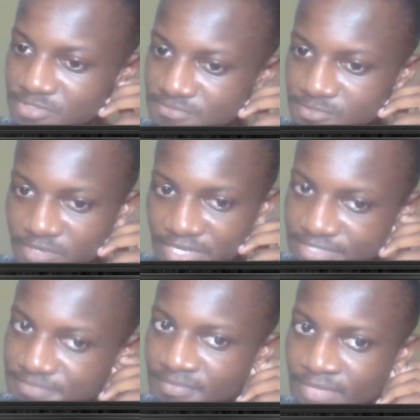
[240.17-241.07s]
of
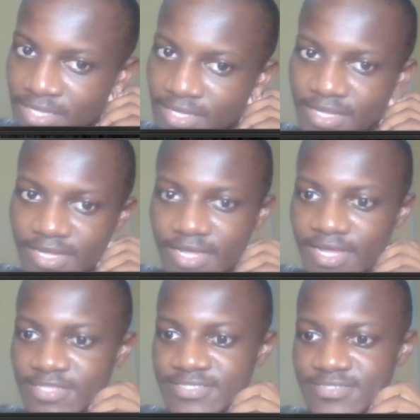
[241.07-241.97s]
squares.
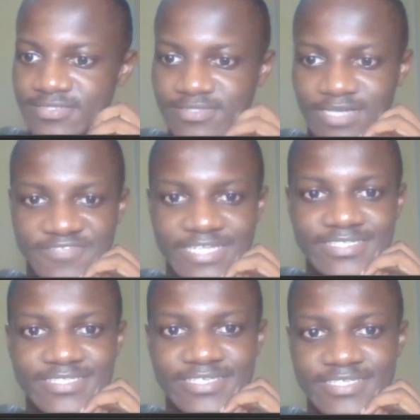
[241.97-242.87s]
And after
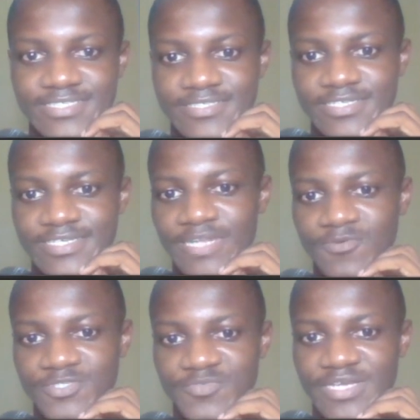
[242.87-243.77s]
d6, he clearly
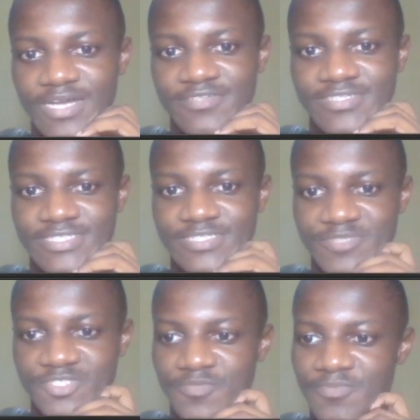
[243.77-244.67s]
wants to bring out this
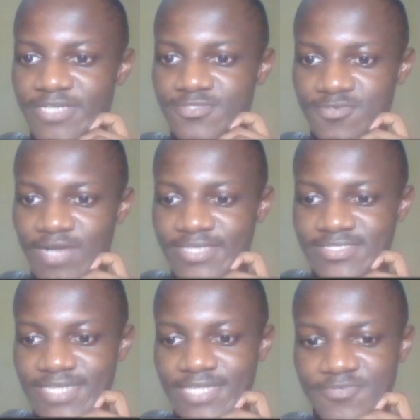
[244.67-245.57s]
bishop, right? So I
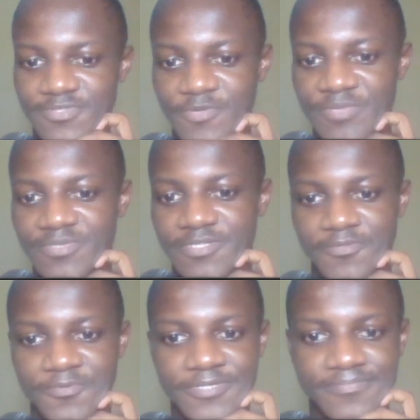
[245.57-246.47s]
start with queen
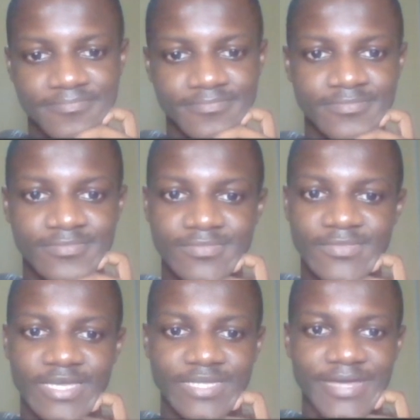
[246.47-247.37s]
b3.
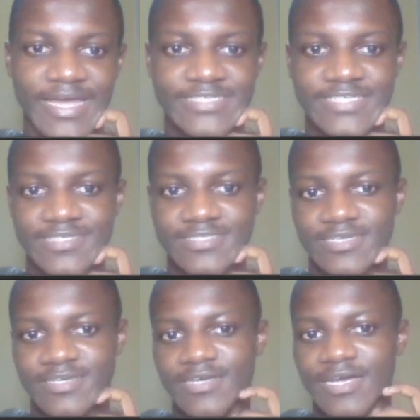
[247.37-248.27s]
And my idea is
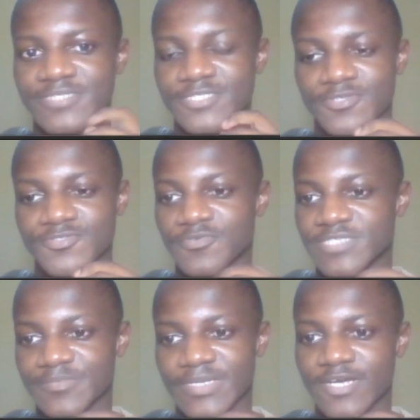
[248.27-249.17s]
I'm just going to
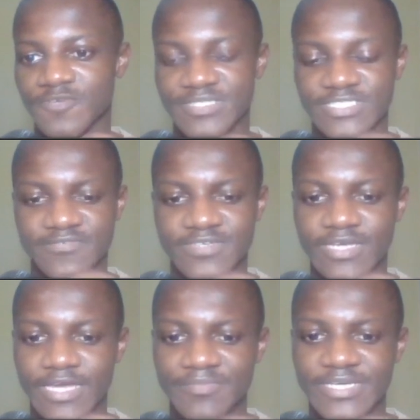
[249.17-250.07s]
always keep an eye on b7
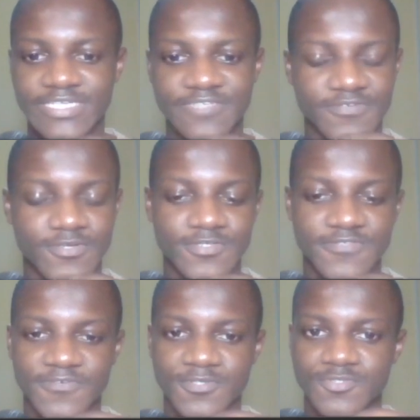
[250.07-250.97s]
and make it difficult
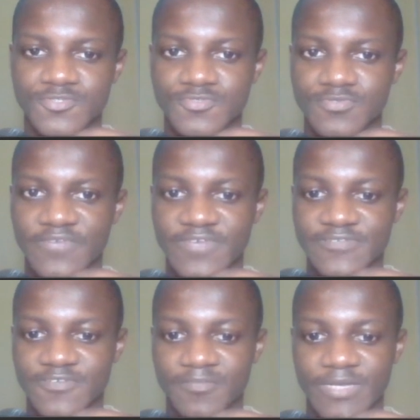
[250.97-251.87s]
for you to ever
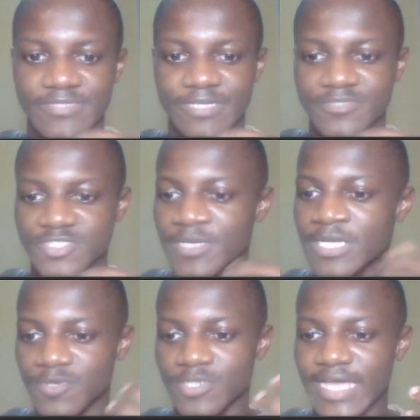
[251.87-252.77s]
develop that bishop,
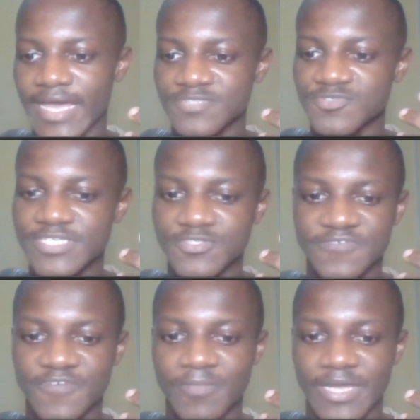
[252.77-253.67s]
because I do need to
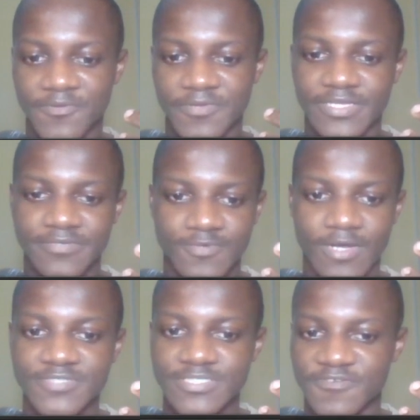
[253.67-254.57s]
develop my queen.
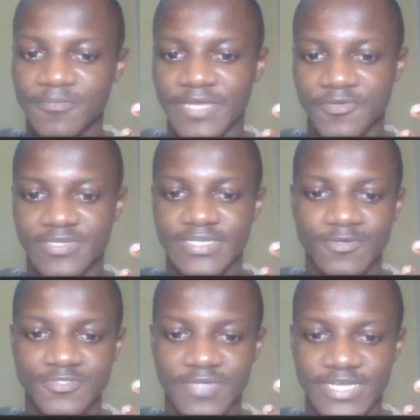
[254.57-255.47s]
I want to develop my queen, and I
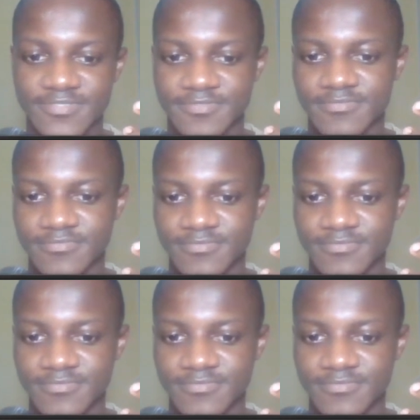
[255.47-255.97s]
want to castle